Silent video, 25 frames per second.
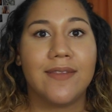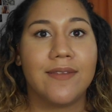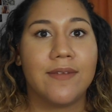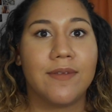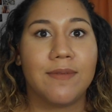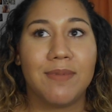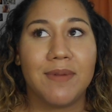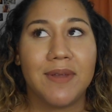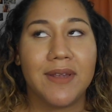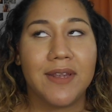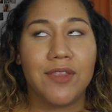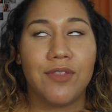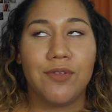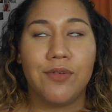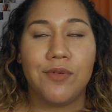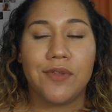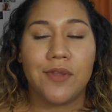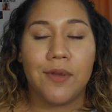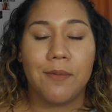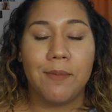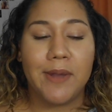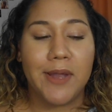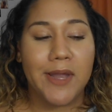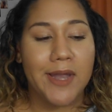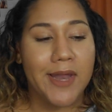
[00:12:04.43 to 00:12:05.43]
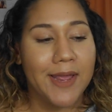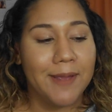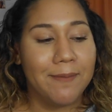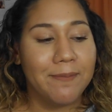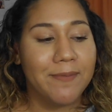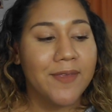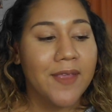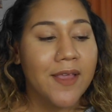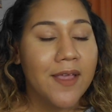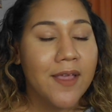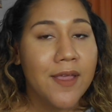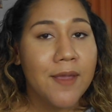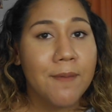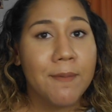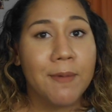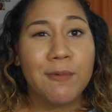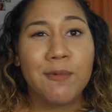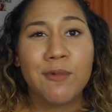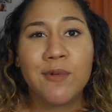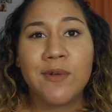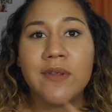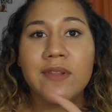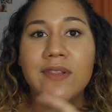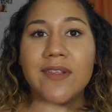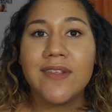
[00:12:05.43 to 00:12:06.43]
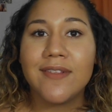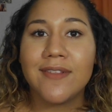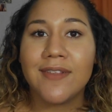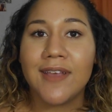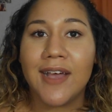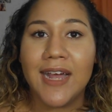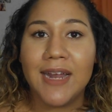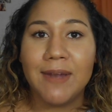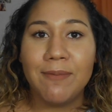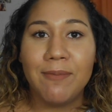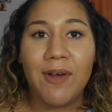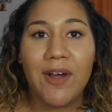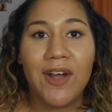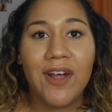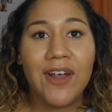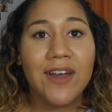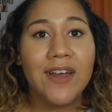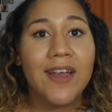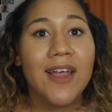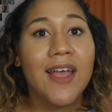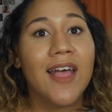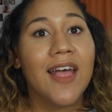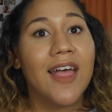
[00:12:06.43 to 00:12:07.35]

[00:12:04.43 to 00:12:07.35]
It's been through so many names. Remember when it was a sidebar?